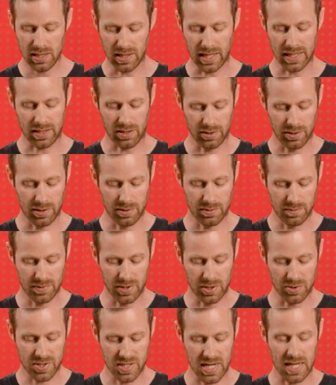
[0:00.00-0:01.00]
like on
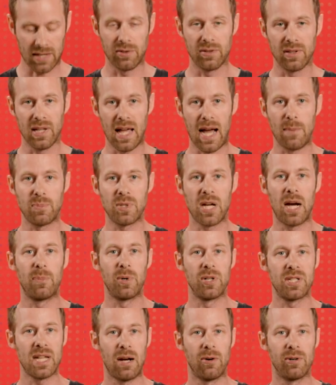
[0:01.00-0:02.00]
their standard laptop
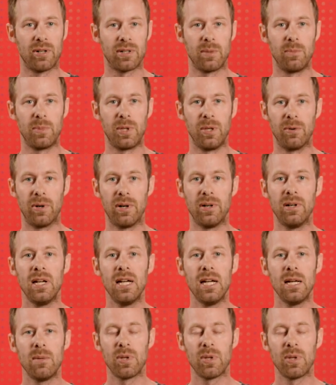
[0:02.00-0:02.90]
or tower computer,